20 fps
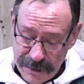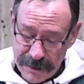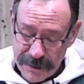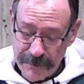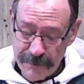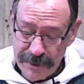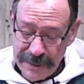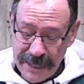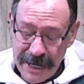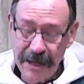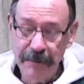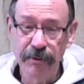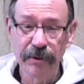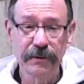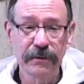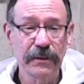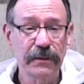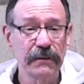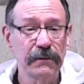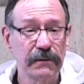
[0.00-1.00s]
to be able
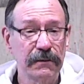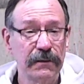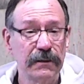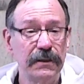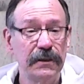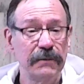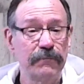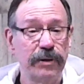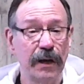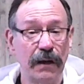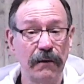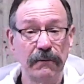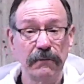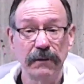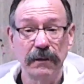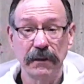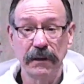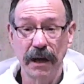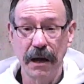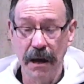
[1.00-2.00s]
to learn about
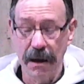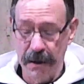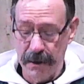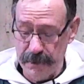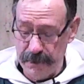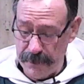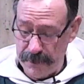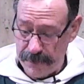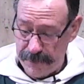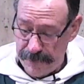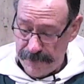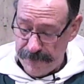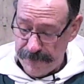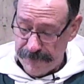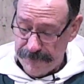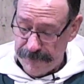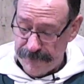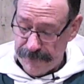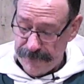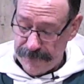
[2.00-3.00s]
God.
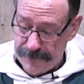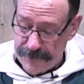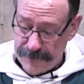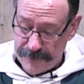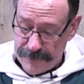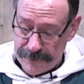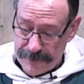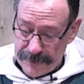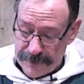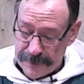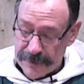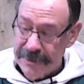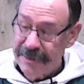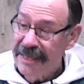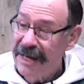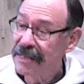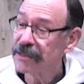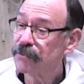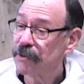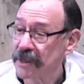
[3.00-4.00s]

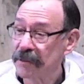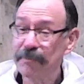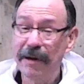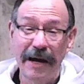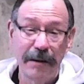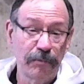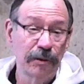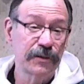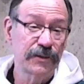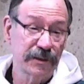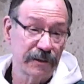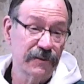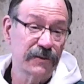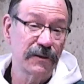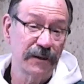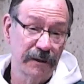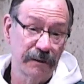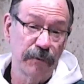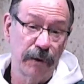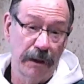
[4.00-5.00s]
That's what the Bible is
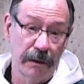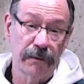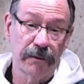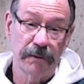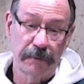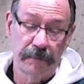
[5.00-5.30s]
concerned with.